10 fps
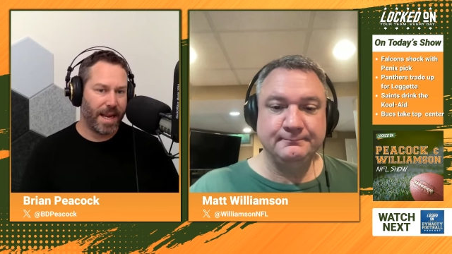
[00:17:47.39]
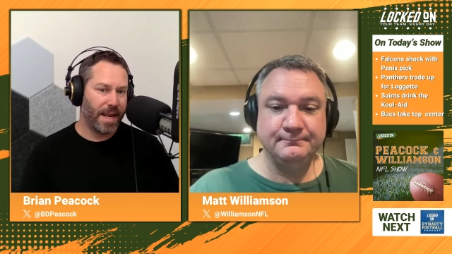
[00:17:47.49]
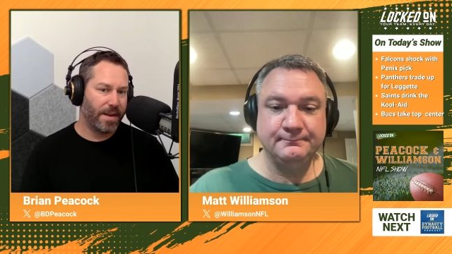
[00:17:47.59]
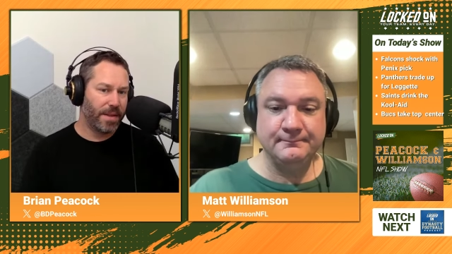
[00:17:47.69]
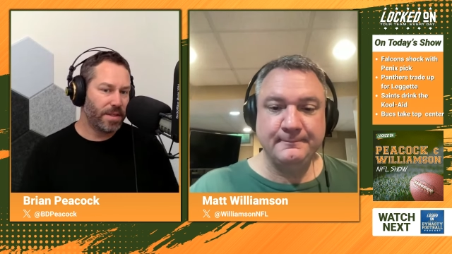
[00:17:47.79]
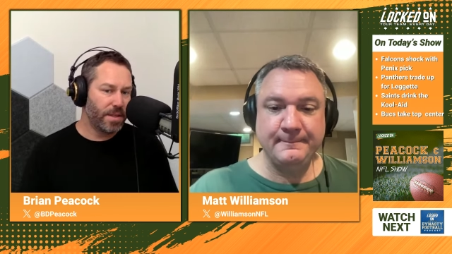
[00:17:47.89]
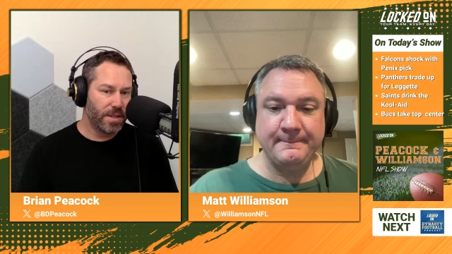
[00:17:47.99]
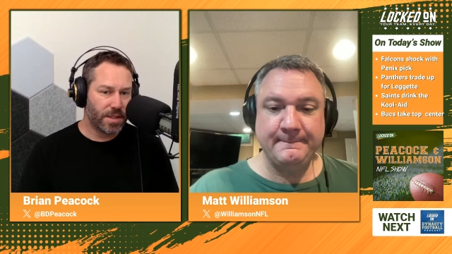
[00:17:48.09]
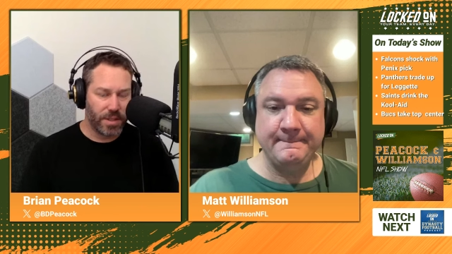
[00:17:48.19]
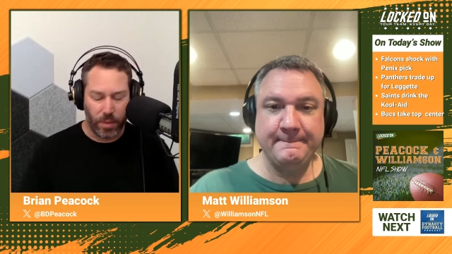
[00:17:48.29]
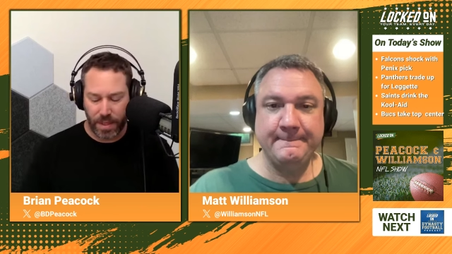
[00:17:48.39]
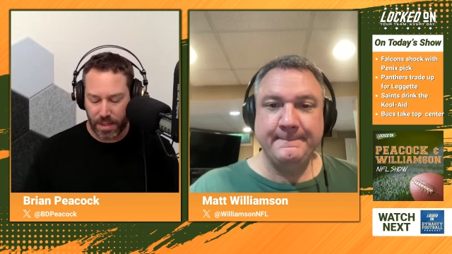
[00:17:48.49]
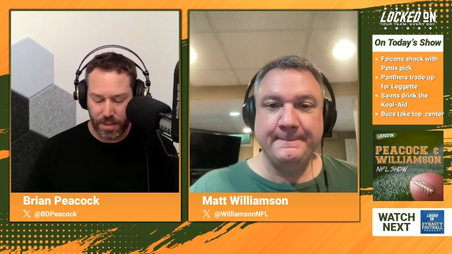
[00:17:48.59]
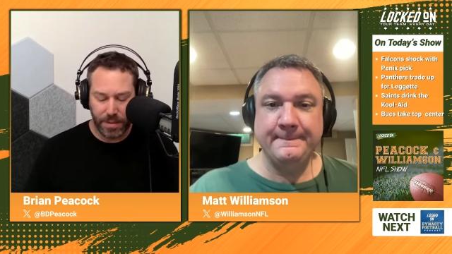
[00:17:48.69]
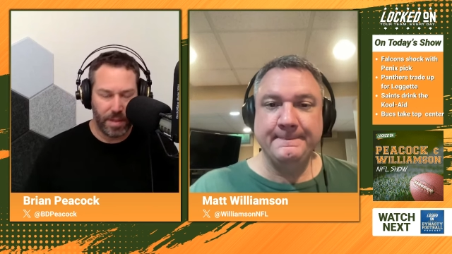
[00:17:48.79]
Speaker 1: and this is going
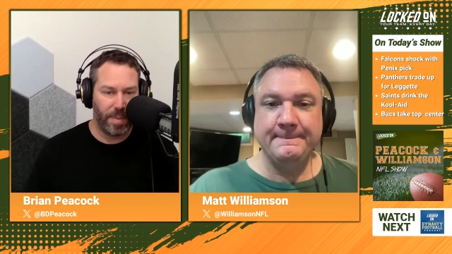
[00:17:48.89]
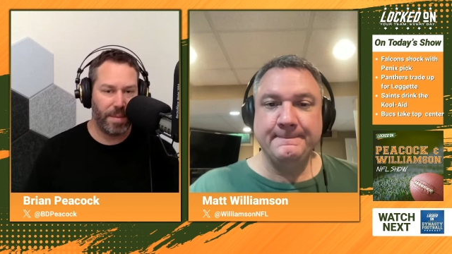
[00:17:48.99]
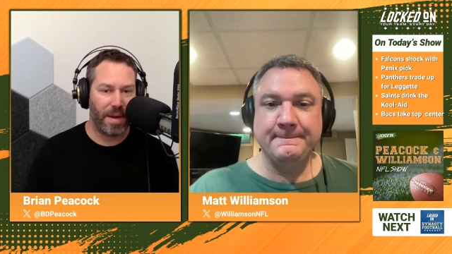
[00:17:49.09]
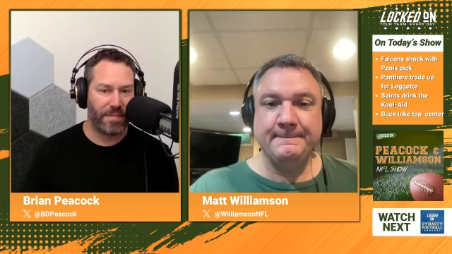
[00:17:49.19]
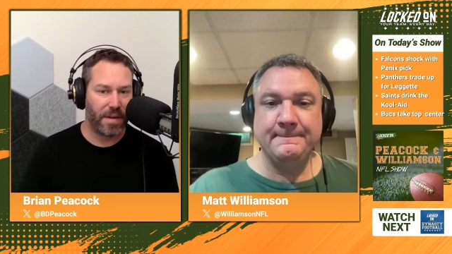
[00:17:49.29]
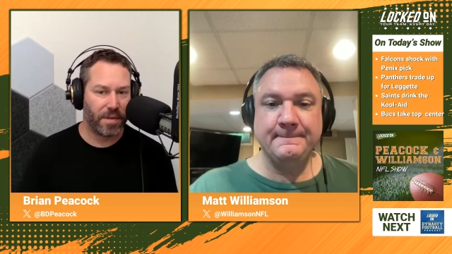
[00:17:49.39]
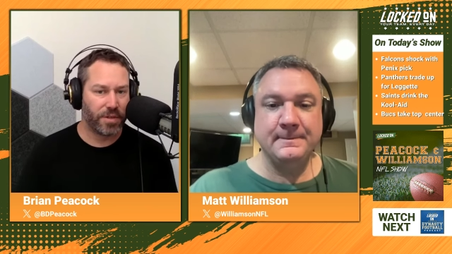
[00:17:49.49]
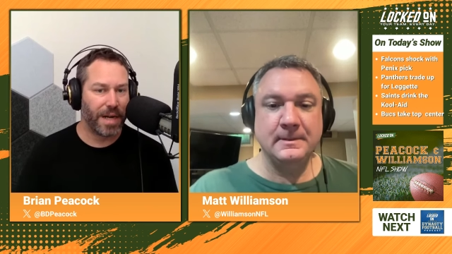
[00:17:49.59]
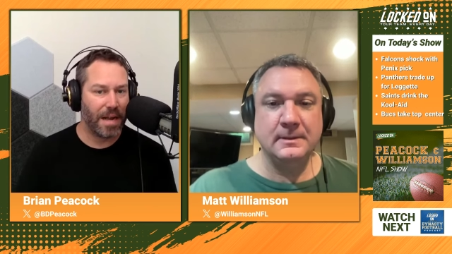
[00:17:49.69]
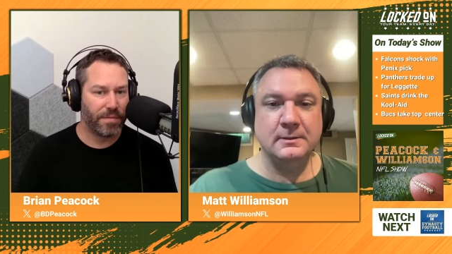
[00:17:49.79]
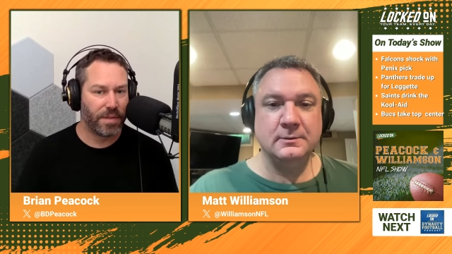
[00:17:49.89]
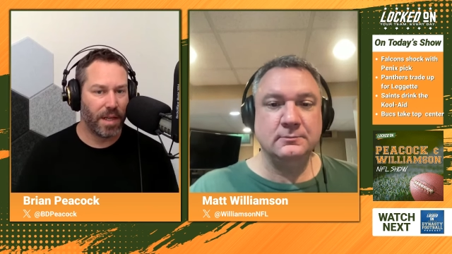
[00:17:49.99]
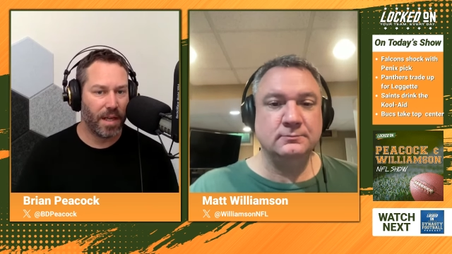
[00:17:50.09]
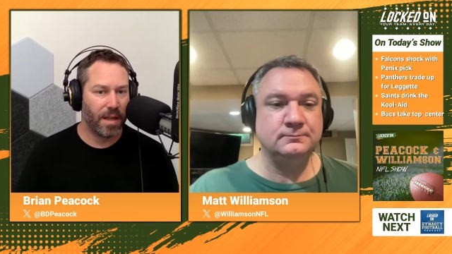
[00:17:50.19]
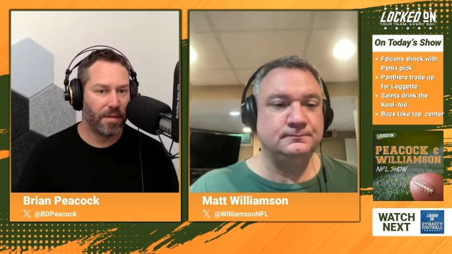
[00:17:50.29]
to clearly be my favorite draft
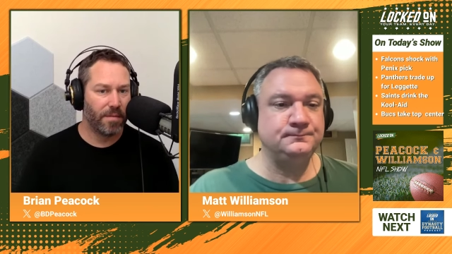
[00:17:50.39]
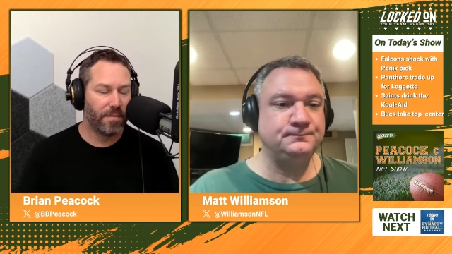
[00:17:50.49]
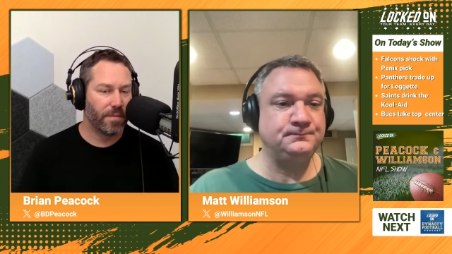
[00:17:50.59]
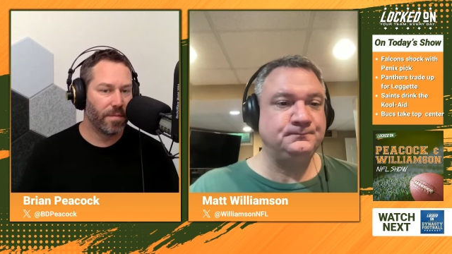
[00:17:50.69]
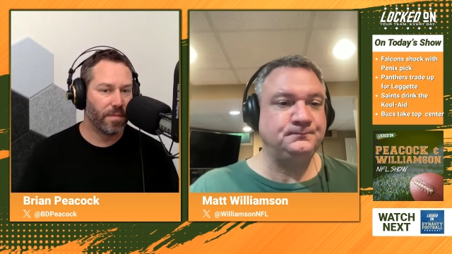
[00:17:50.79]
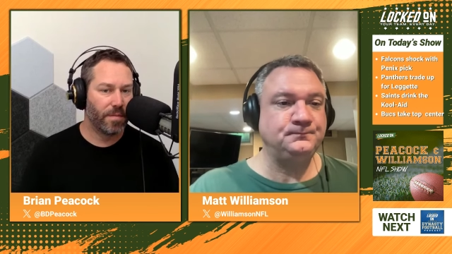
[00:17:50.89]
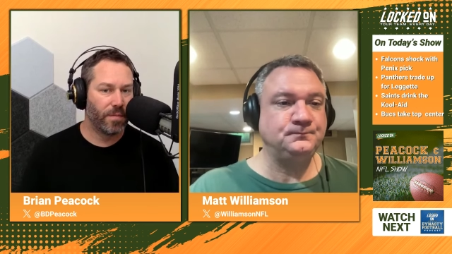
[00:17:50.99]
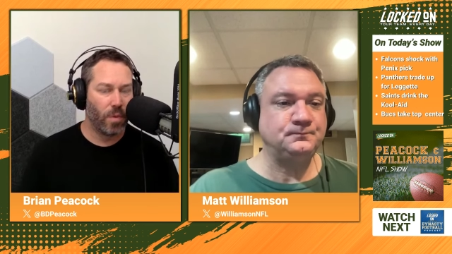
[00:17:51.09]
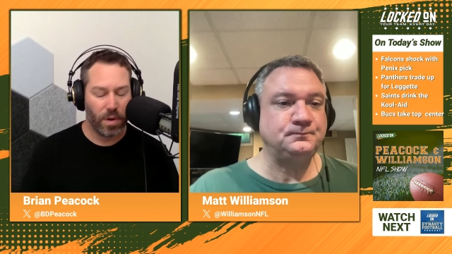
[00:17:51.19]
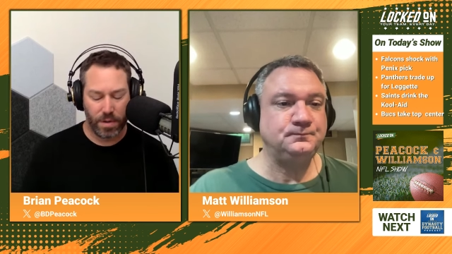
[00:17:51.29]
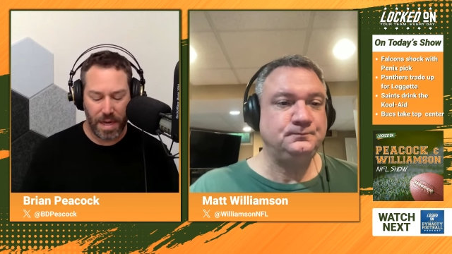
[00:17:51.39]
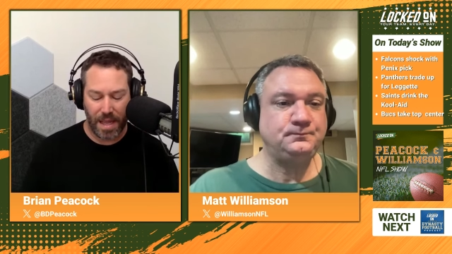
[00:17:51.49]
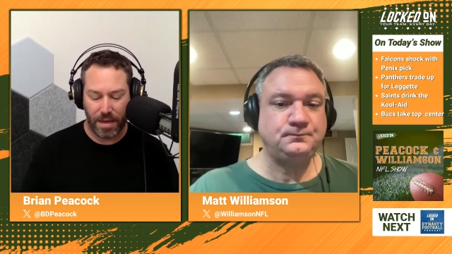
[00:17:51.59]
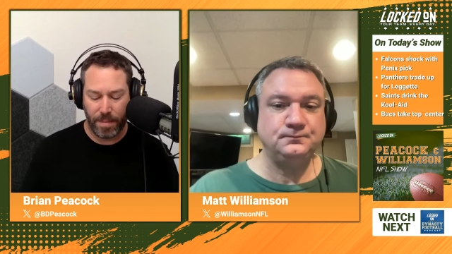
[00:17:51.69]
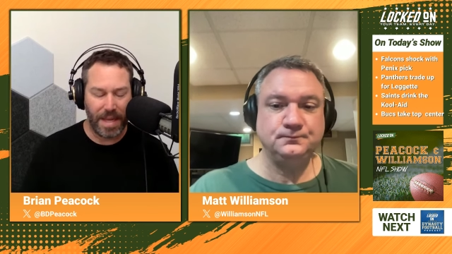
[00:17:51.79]
of four
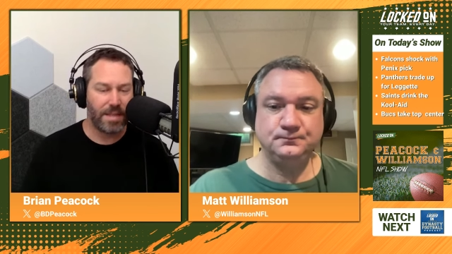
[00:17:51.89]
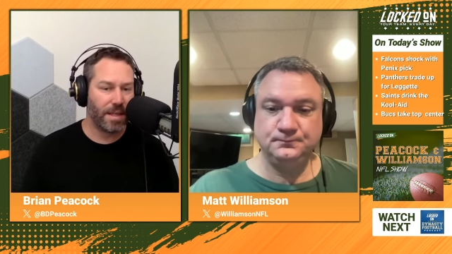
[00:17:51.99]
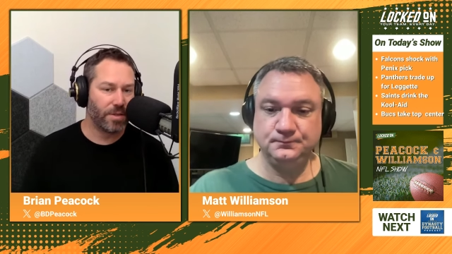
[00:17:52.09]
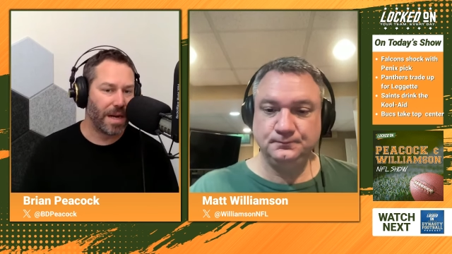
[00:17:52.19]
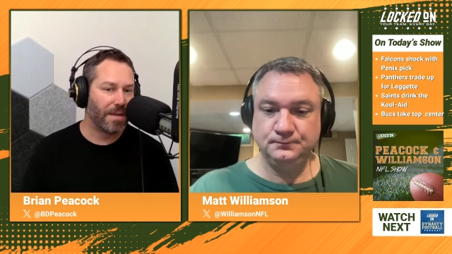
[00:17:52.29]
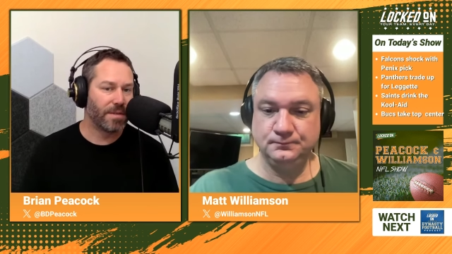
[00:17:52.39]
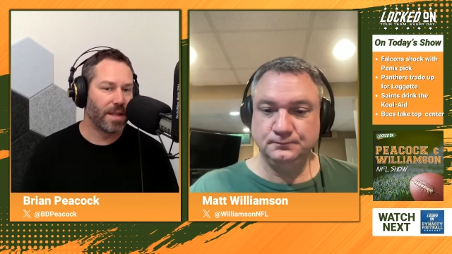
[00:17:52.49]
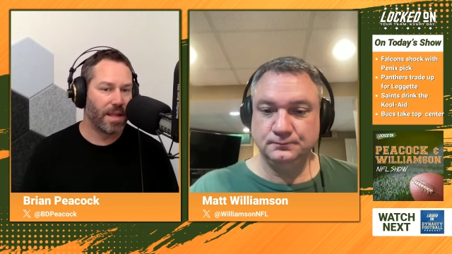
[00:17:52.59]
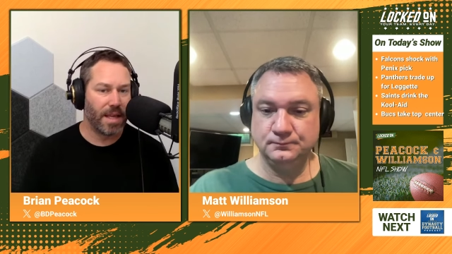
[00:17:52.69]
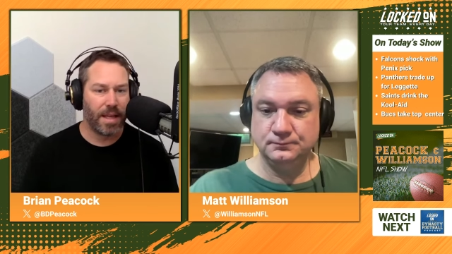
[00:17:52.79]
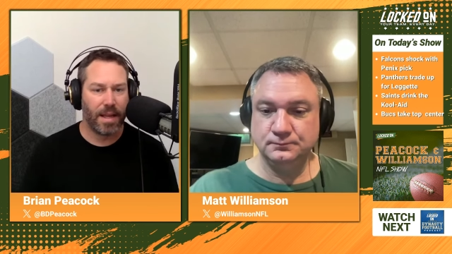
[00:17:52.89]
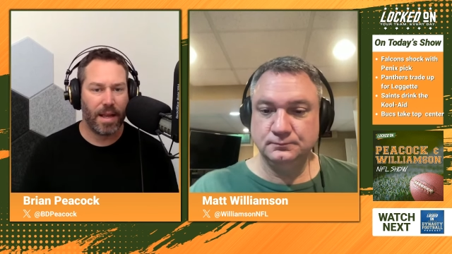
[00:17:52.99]
not amazing drafts, I think.